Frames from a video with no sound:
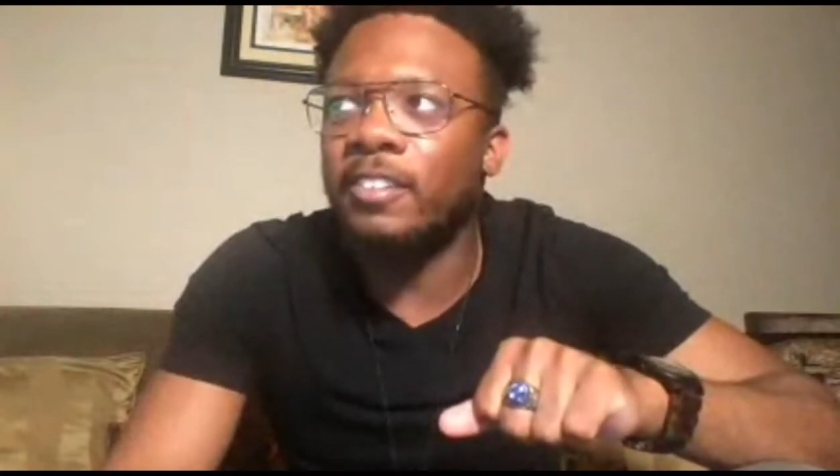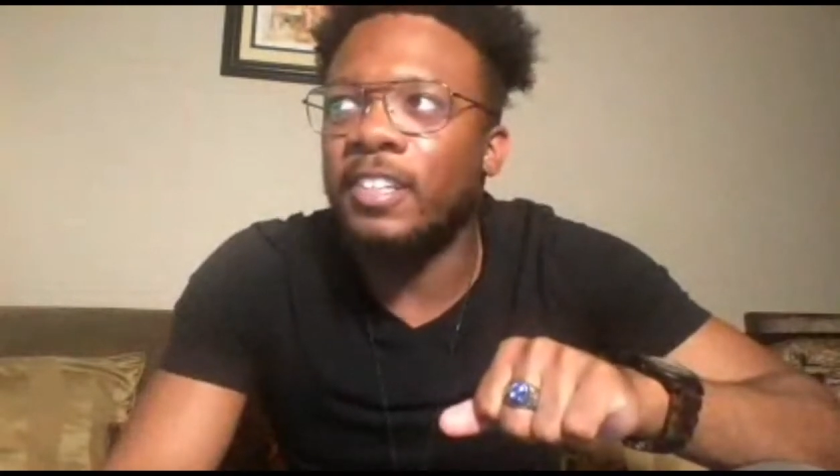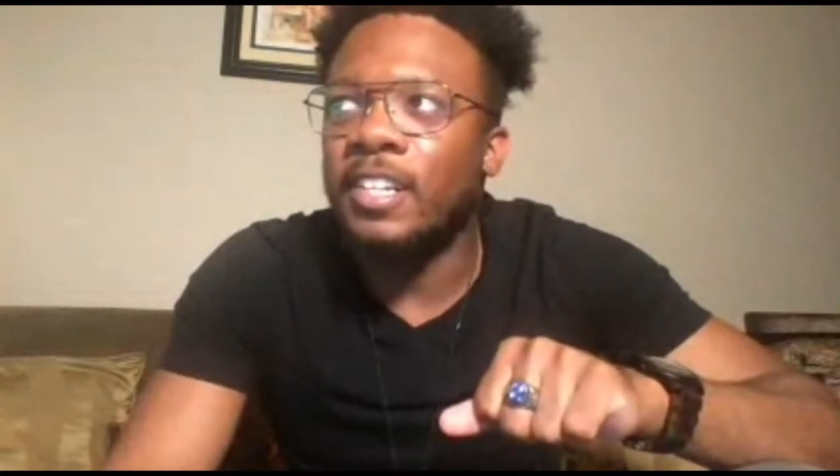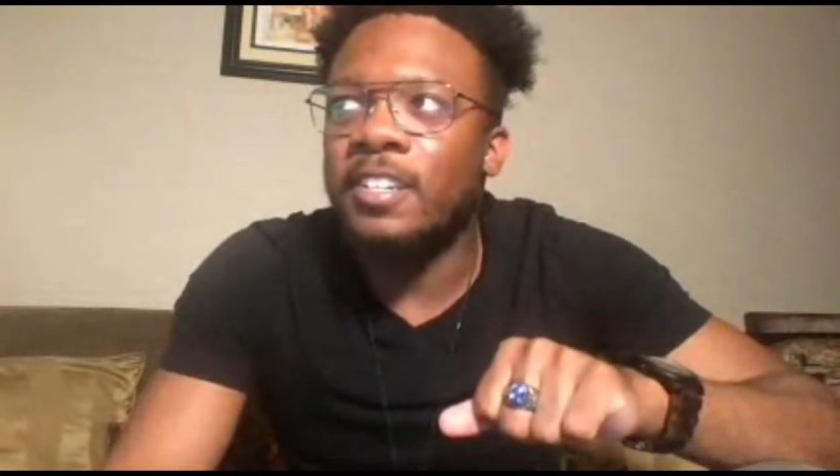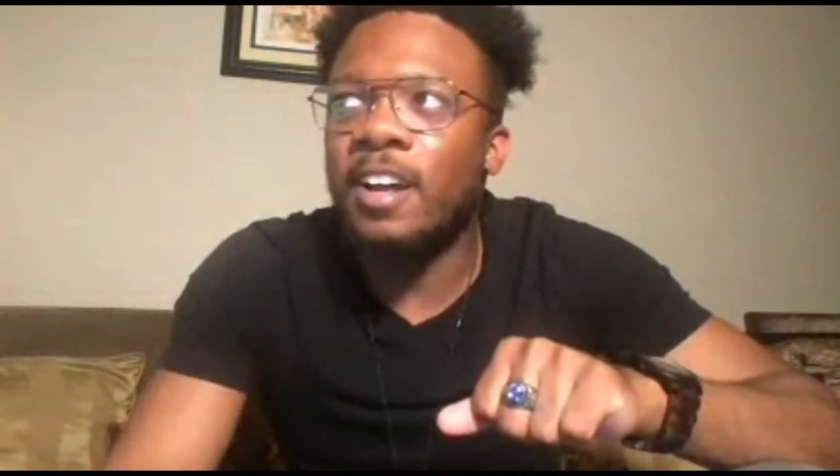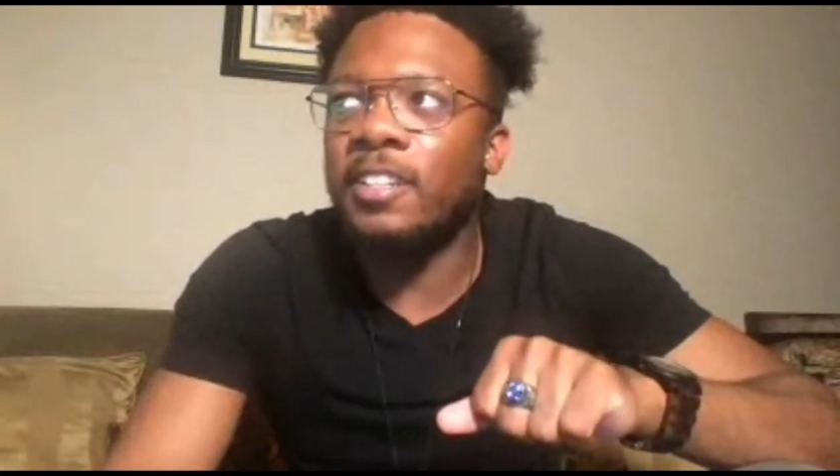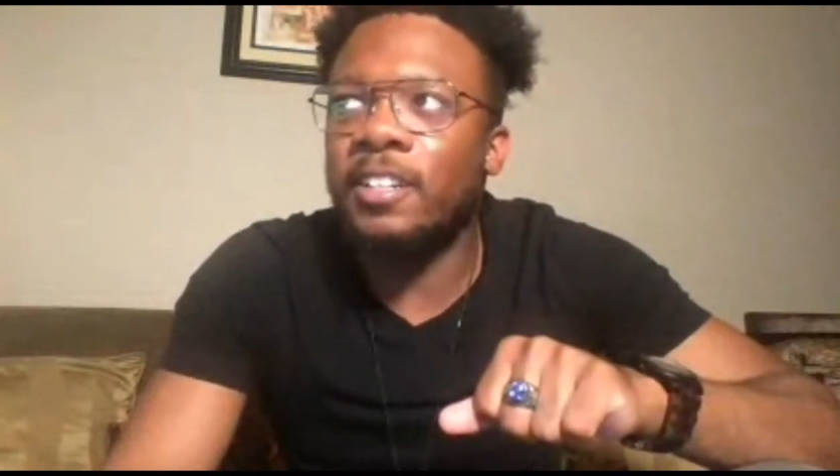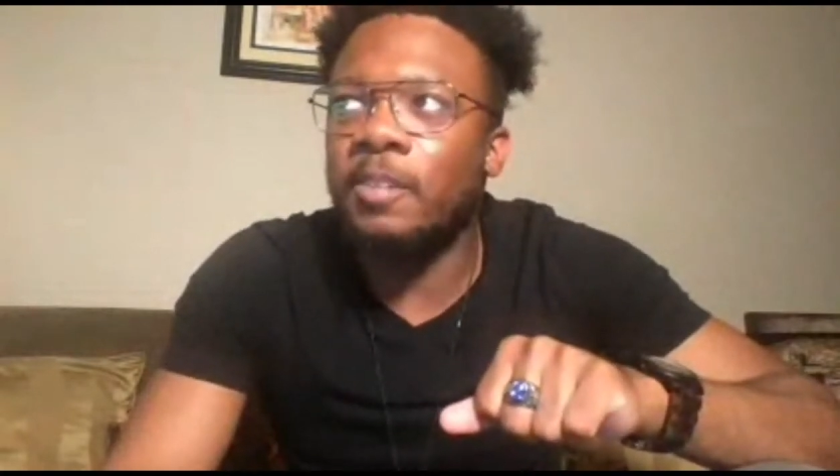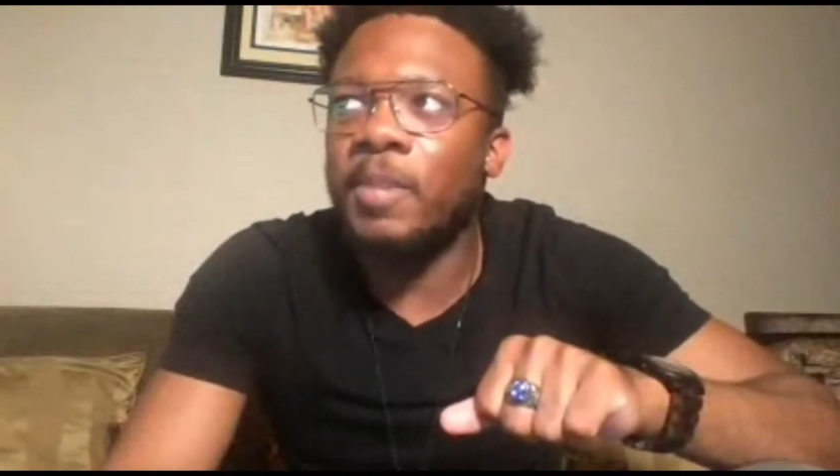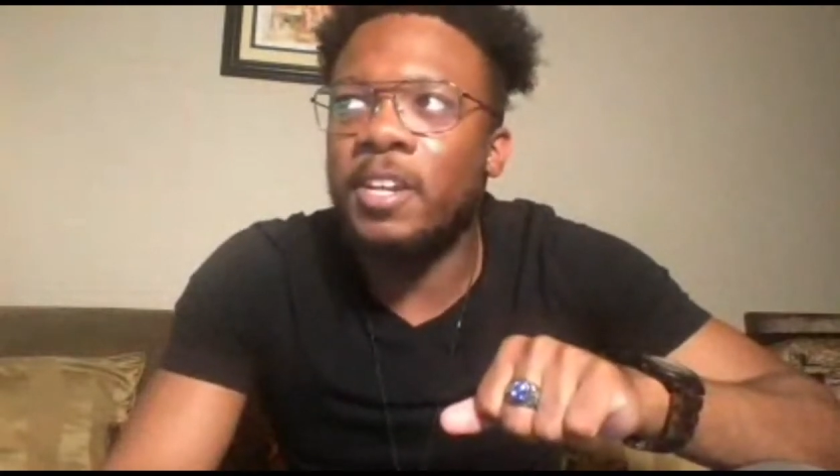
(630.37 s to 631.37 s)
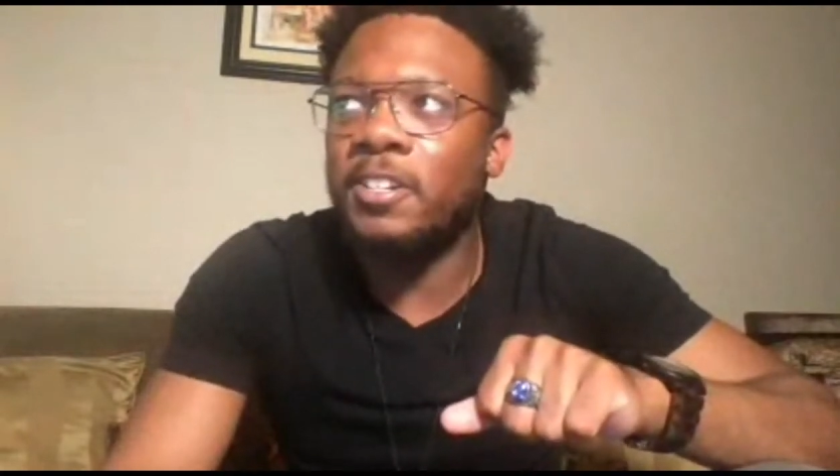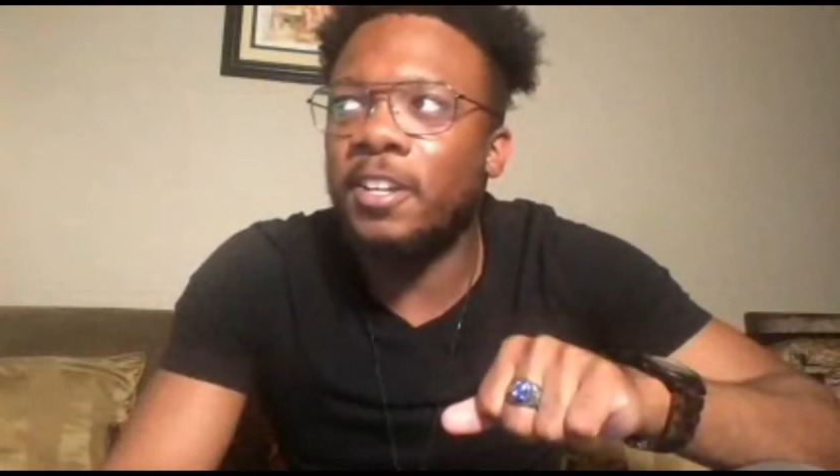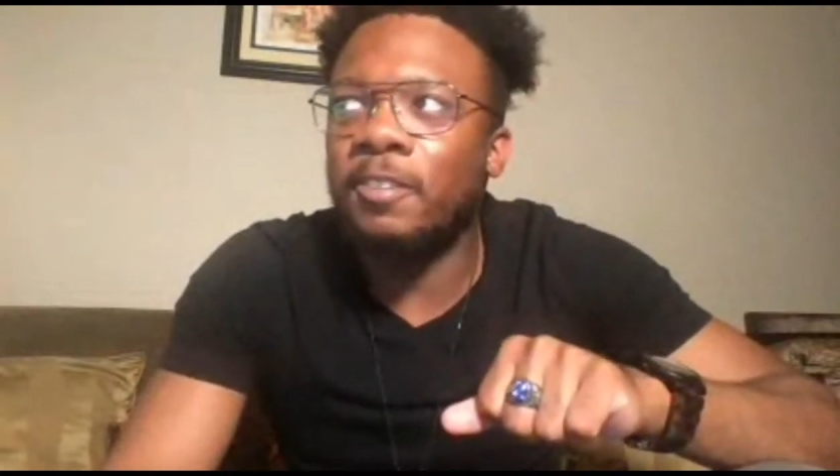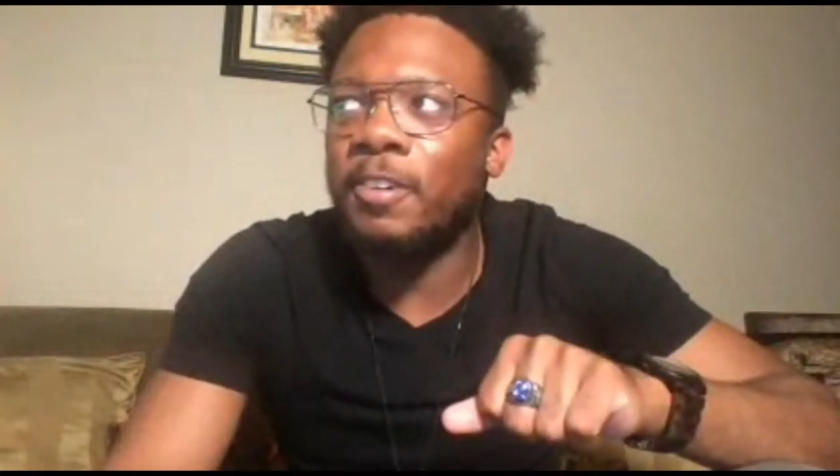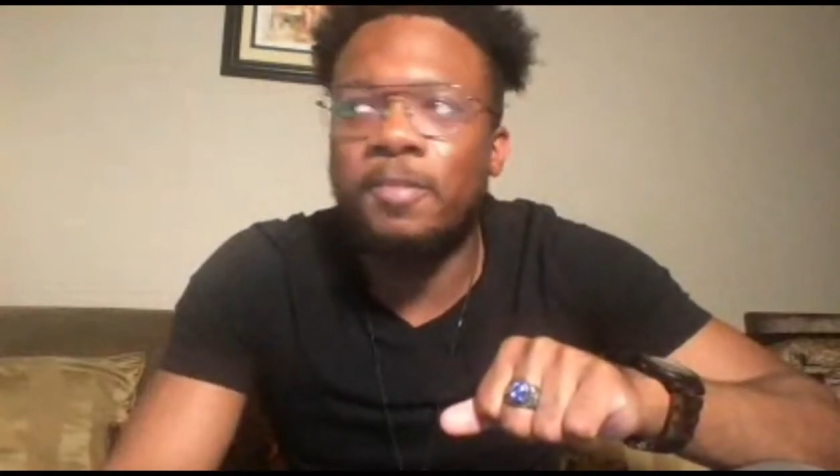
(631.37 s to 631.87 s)
Y'all literally meet each other
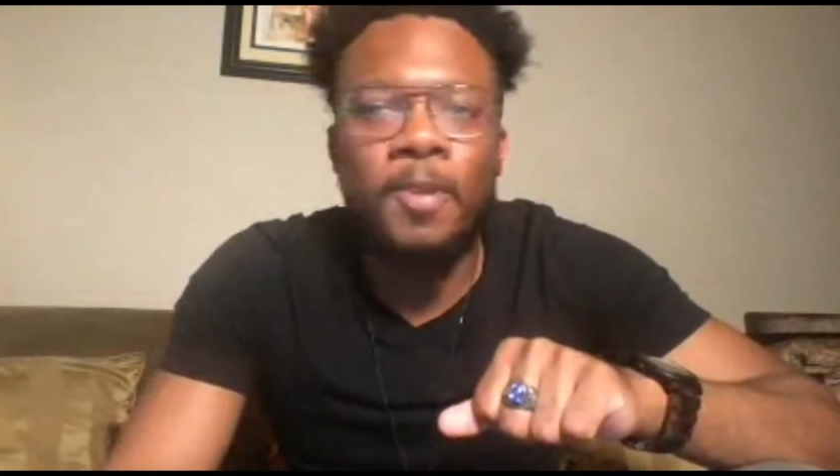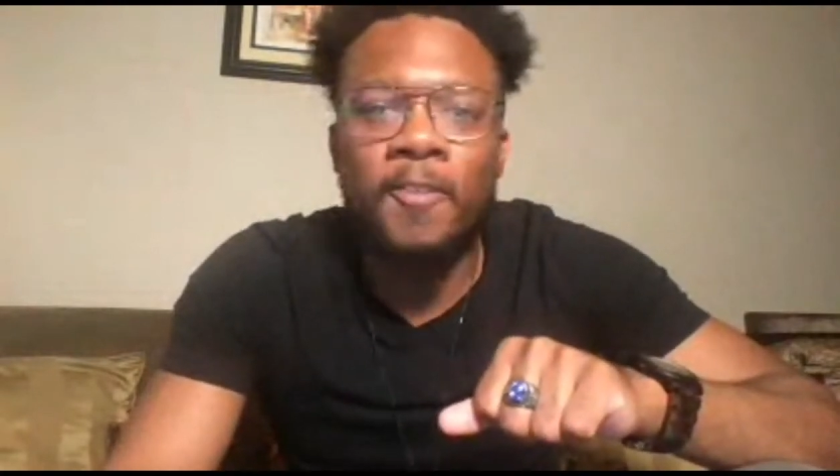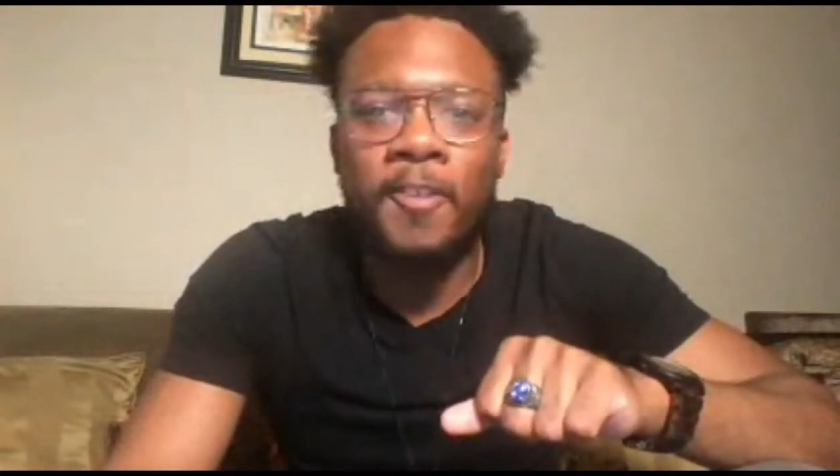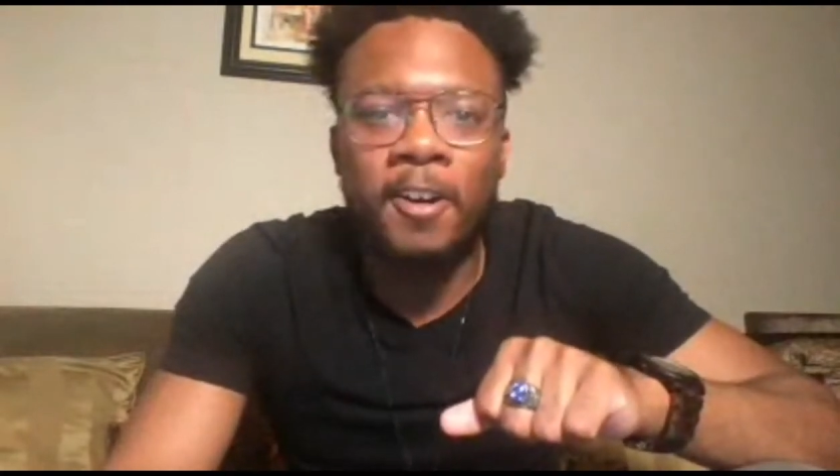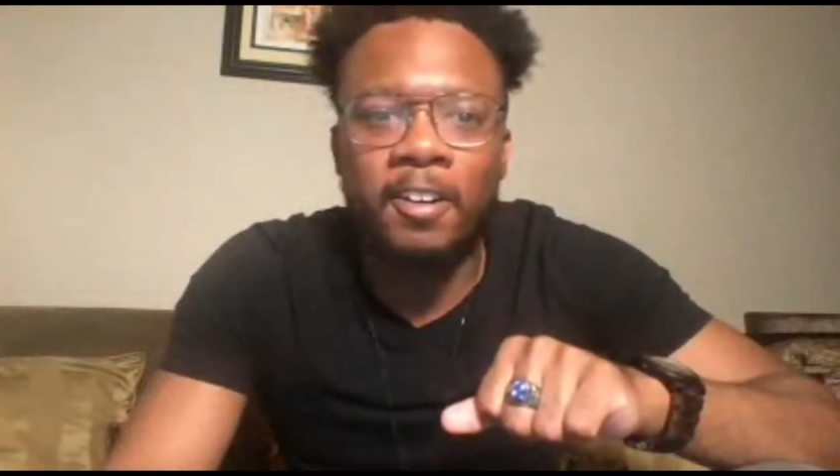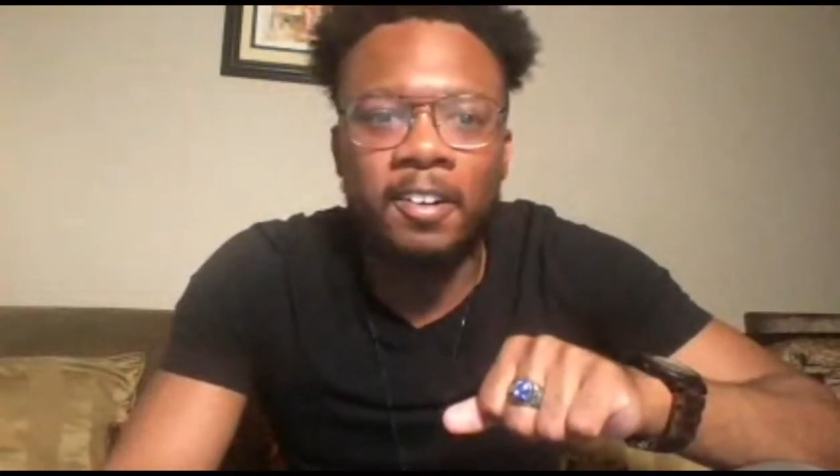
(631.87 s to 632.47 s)
where you both are,